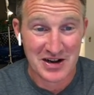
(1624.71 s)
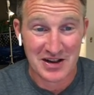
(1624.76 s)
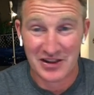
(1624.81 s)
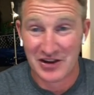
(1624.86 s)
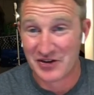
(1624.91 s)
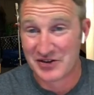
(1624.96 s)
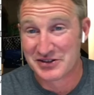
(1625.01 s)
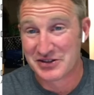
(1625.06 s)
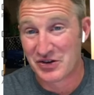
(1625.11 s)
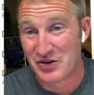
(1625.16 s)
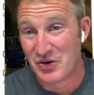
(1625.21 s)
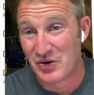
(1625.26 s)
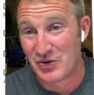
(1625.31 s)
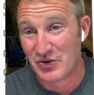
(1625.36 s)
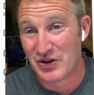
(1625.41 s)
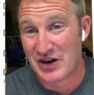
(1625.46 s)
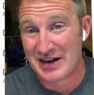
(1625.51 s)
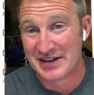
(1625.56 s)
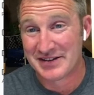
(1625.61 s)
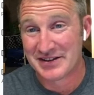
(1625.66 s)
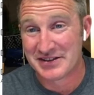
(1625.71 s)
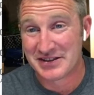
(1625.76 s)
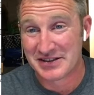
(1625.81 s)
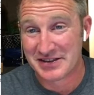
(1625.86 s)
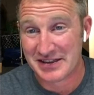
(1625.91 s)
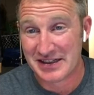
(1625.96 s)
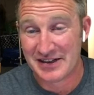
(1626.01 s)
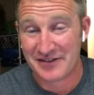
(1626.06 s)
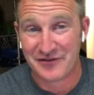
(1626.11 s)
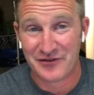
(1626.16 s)
There isn't a whole lot that you
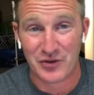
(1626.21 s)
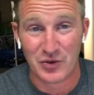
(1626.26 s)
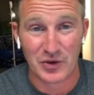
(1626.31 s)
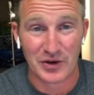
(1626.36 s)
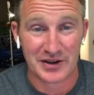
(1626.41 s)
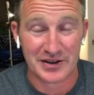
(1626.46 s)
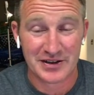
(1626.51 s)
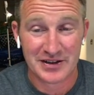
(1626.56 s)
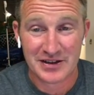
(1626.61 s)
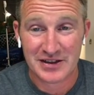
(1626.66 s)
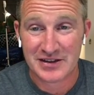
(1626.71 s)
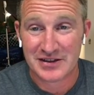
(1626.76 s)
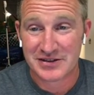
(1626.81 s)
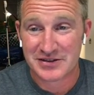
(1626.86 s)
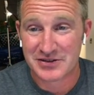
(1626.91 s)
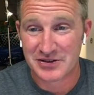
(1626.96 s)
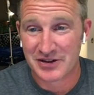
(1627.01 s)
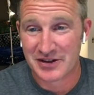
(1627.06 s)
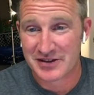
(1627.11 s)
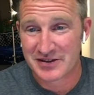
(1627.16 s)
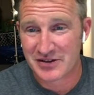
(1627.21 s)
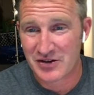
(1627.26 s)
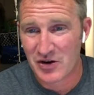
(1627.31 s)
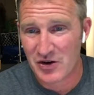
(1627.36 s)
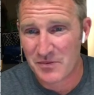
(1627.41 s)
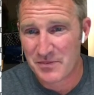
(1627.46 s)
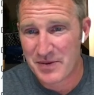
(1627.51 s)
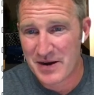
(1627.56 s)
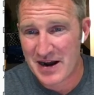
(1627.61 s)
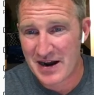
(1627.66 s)
need for it. So let's
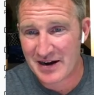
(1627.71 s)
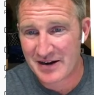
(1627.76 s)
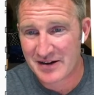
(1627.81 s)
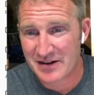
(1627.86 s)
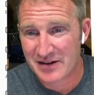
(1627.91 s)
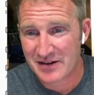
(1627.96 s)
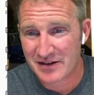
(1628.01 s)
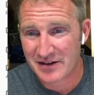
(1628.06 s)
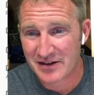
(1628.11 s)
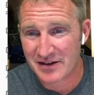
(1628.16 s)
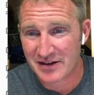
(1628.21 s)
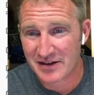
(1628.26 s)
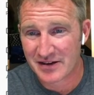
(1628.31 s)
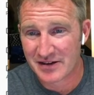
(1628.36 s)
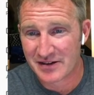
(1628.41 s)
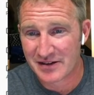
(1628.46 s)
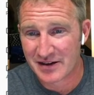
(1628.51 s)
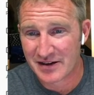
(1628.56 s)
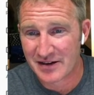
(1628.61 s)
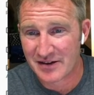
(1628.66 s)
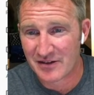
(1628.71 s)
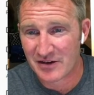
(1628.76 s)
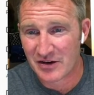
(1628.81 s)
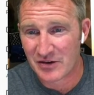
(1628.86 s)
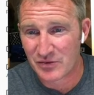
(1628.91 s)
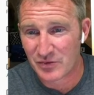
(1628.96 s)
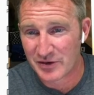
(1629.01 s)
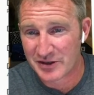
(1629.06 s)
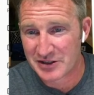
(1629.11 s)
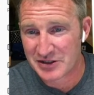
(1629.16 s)
go back and uh,
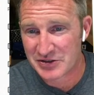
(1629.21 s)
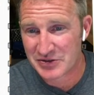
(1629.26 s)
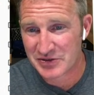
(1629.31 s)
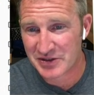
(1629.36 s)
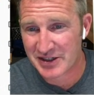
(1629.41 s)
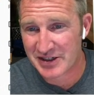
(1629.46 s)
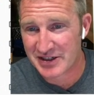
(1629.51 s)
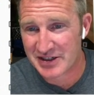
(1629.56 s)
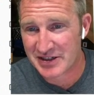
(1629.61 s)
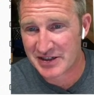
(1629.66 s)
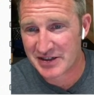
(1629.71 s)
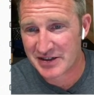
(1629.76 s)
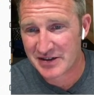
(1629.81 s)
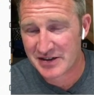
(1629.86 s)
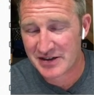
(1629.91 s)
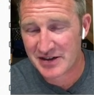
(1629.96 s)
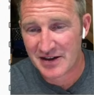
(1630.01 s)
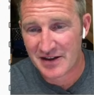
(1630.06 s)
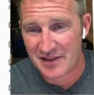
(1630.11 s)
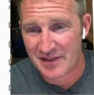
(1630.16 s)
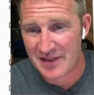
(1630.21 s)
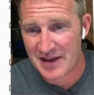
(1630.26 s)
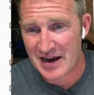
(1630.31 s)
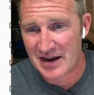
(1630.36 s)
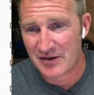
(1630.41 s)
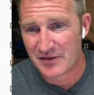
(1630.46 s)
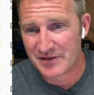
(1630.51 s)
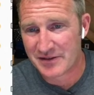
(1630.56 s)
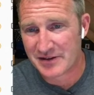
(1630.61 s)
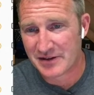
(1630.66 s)
I'll reshrink
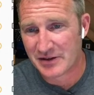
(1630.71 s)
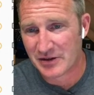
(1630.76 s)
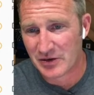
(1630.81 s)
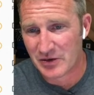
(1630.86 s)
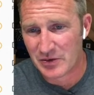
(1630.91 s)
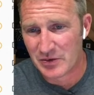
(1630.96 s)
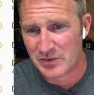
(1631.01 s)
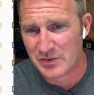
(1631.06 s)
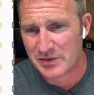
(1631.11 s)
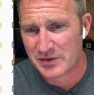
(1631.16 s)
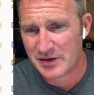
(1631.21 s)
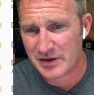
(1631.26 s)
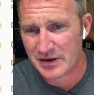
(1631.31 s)
that deal.